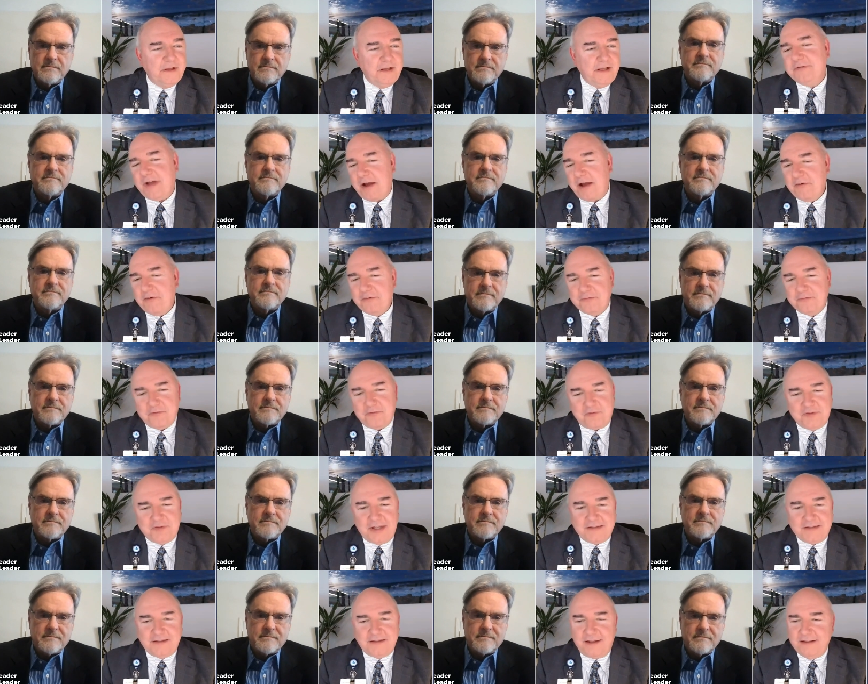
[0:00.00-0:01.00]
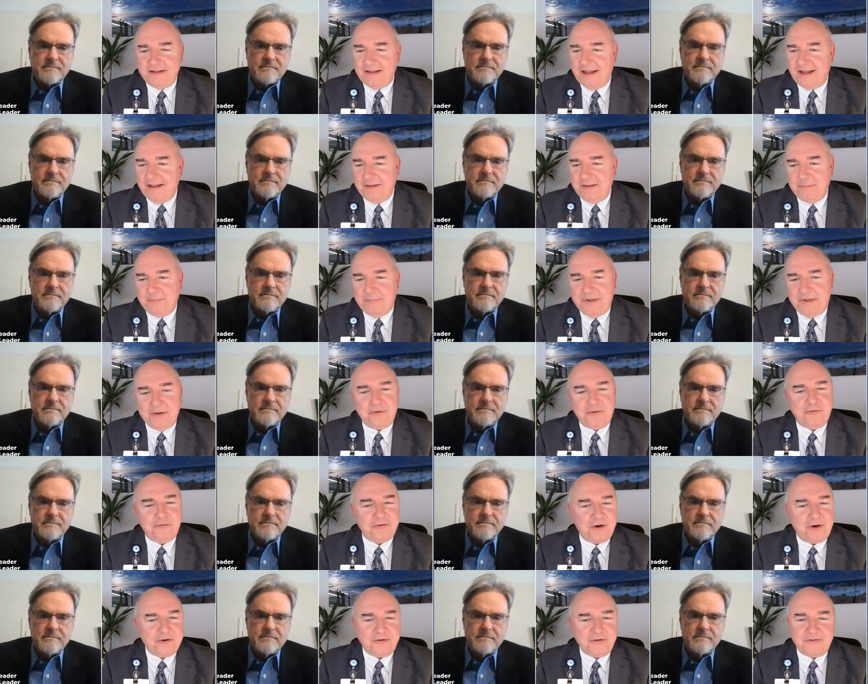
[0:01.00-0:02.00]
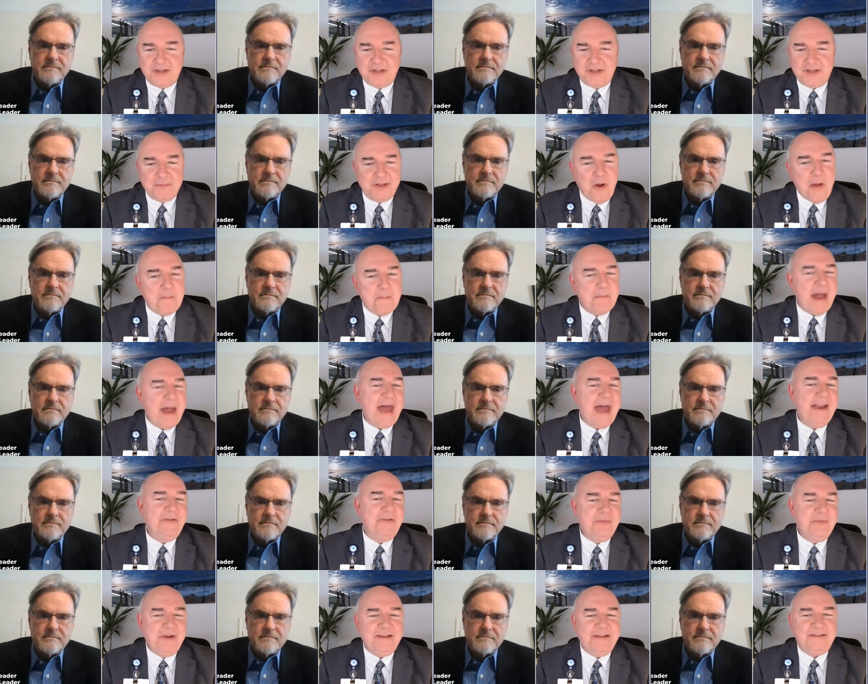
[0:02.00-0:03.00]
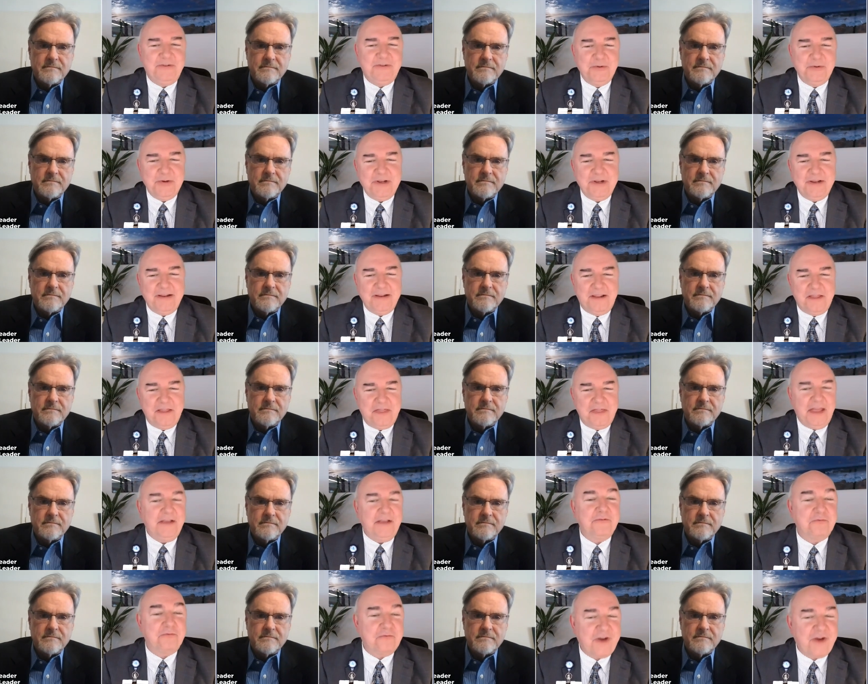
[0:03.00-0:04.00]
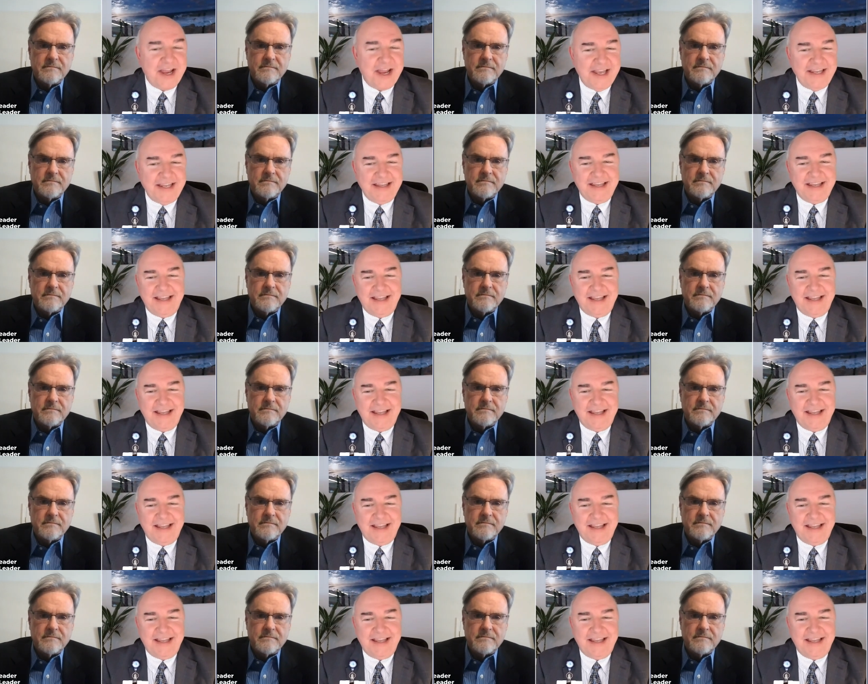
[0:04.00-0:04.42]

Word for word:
Speaker 1: I always reflect on that Peter Drucker statement management is doing things right,